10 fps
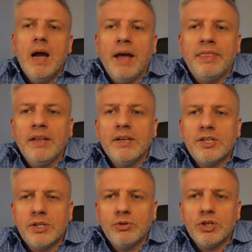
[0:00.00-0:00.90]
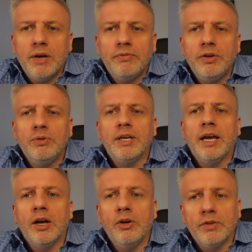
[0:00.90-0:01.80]
there's still time for you to
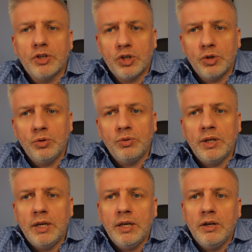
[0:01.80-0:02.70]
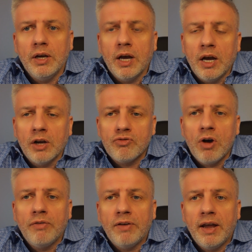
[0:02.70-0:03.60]
get over to the
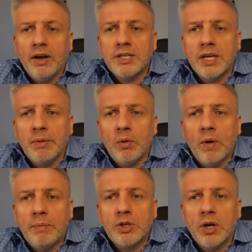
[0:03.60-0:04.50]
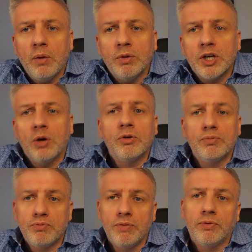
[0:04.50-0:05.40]
Graph AI Summit website, which I'll
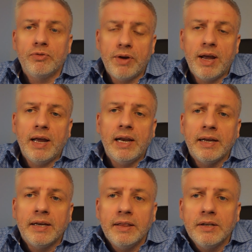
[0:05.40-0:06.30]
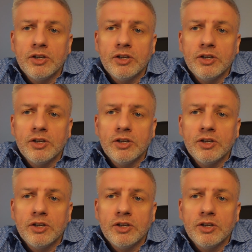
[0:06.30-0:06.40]
create a link in the